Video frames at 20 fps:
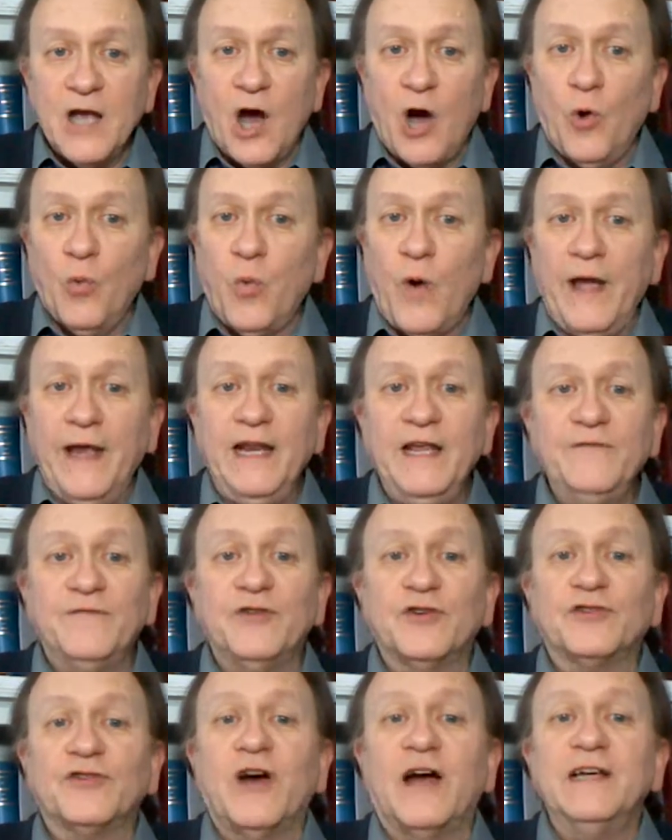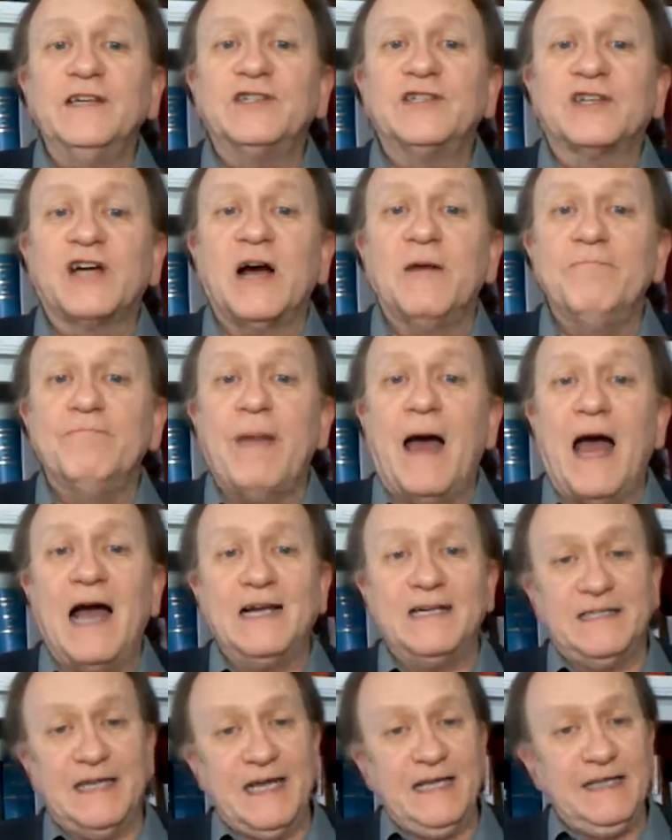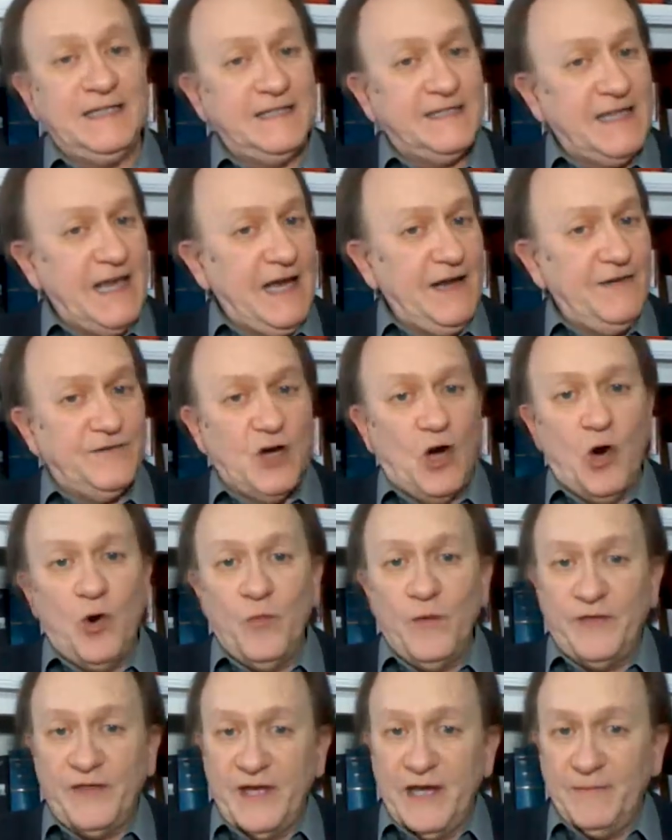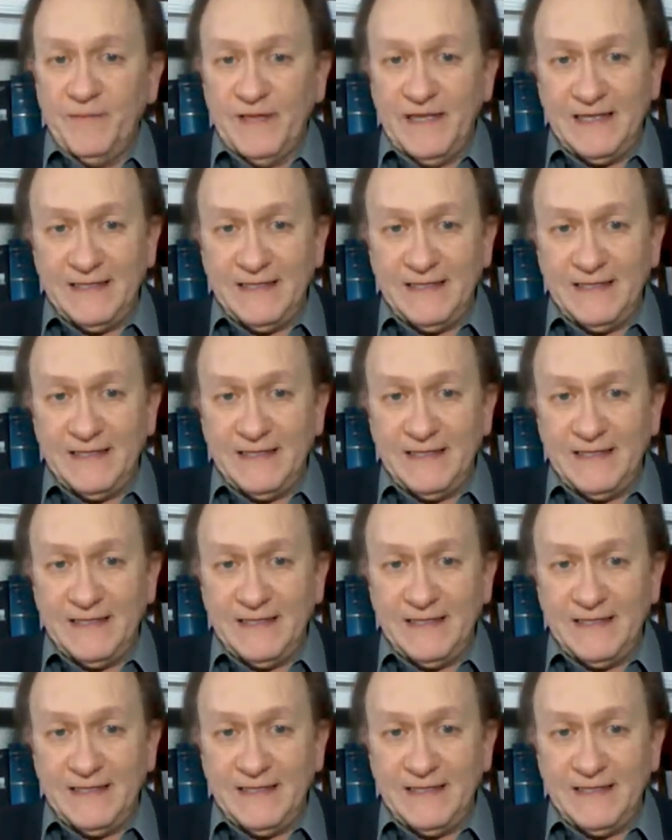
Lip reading: awaiting for Christ to come back, take the saved home with Him, and